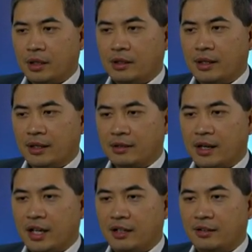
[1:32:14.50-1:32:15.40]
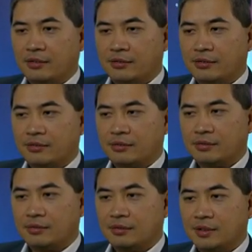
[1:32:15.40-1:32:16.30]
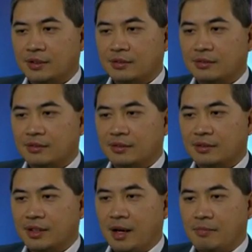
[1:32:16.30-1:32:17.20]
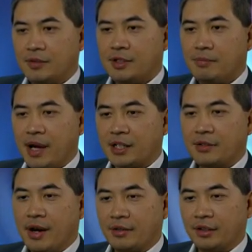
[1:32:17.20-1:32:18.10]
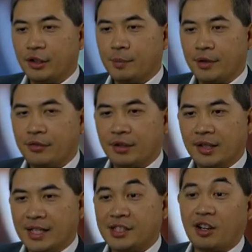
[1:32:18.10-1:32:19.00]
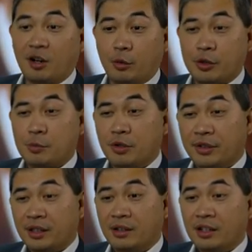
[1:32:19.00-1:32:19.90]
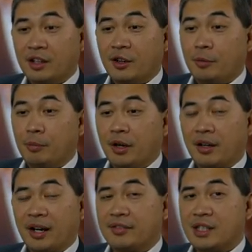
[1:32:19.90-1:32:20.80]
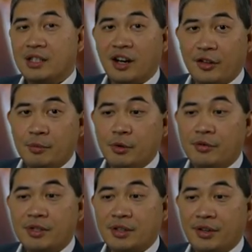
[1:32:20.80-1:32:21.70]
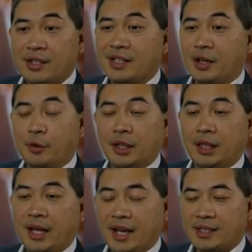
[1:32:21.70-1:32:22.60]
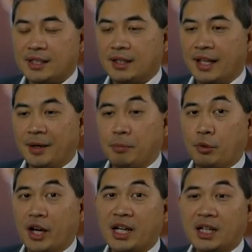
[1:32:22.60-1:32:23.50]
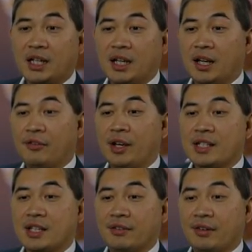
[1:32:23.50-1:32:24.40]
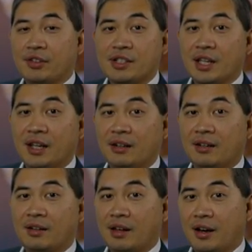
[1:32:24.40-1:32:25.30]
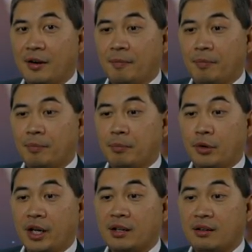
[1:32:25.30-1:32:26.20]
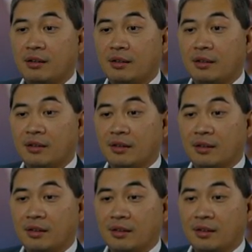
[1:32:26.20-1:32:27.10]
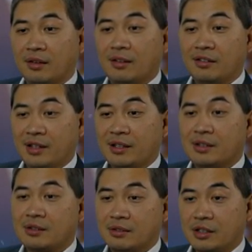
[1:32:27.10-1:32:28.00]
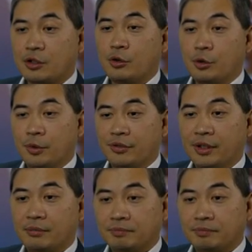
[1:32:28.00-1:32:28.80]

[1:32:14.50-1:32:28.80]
that kind of got smacked around a little bit for the last Star Wars movie, but I've seen other movies of his that I really liked, like Brick. If you guys have ever seen um, Brick, that's that's a cool movie.